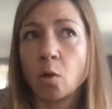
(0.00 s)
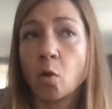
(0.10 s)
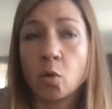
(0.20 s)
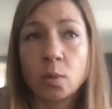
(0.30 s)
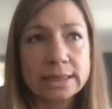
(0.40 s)

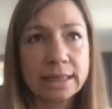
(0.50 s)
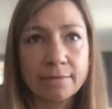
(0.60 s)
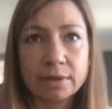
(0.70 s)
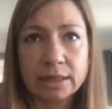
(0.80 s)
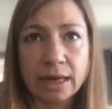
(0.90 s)
Always
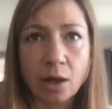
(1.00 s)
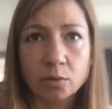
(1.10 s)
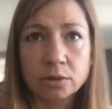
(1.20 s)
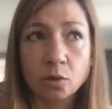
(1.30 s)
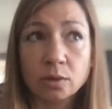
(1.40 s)
have in
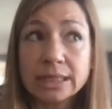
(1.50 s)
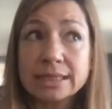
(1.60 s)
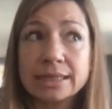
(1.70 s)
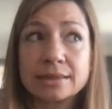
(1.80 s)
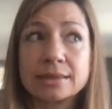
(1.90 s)
account
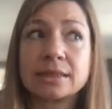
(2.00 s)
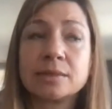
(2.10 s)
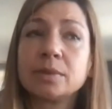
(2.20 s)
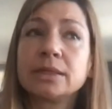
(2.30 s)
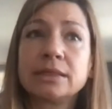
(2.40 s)
holistic
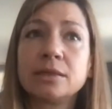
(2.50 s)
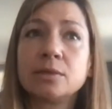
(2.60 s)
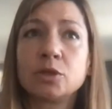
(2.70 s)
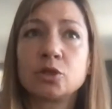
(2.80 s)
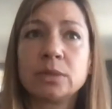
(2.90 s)

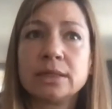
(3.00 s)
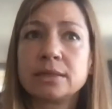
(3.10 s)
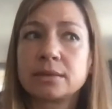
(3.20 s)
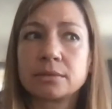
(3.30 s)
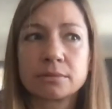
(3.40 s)
sustainability, which
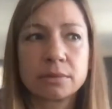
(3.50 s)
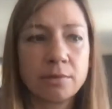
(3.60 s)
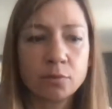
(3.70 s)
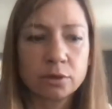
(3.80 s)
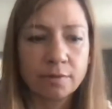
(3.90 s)
means
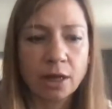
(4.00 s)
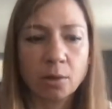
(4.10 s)
if you